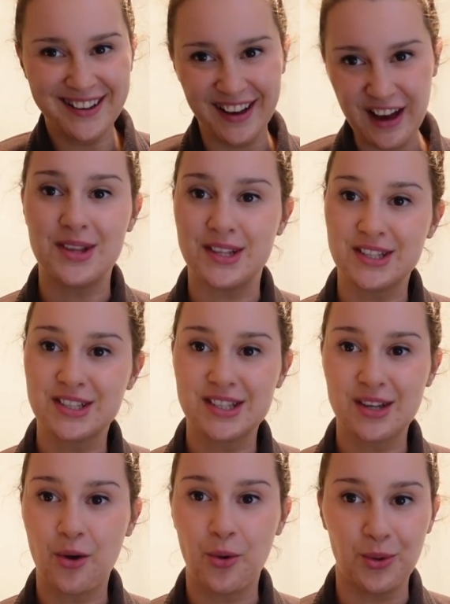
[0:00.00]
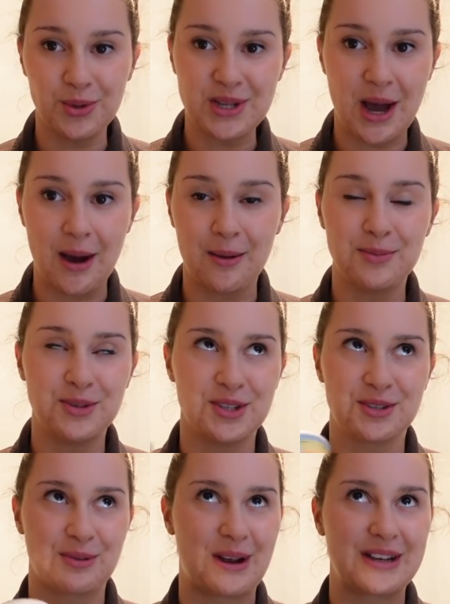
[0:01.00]
This whole tub
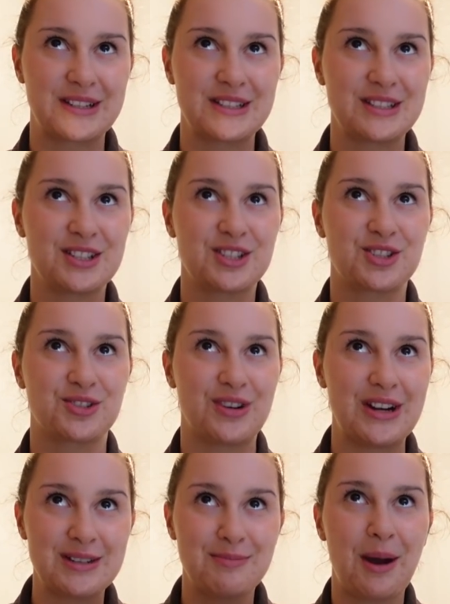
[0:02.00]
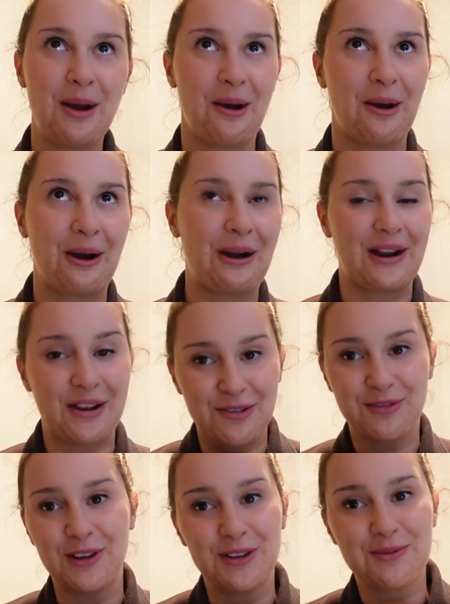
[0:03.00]
just went straight to my heart and
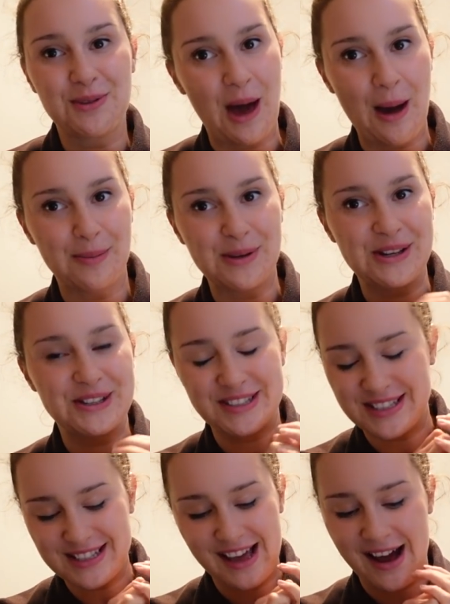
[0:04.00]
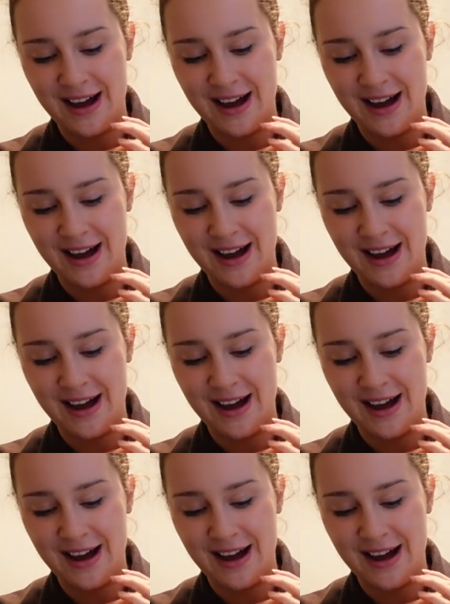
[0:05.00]
filled it with happiness.